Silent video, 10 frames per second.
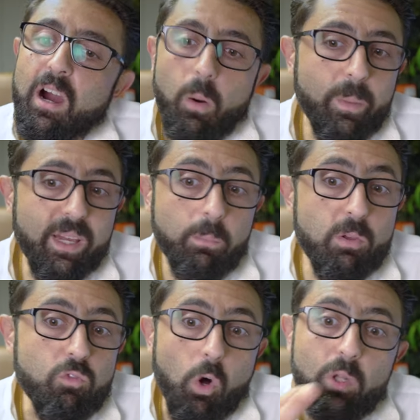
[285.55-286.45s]
Are we gonna
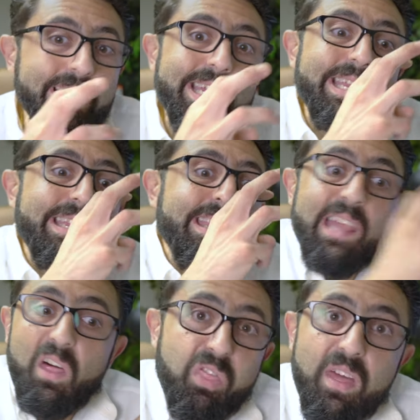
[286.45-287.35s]
be rolling in
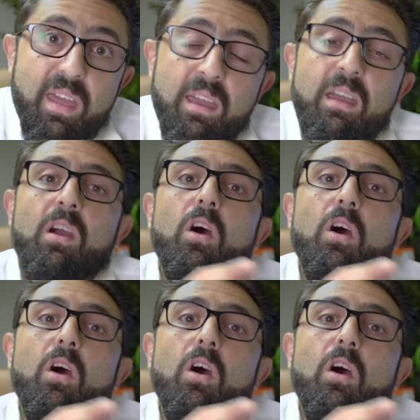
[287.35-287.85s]
nothing?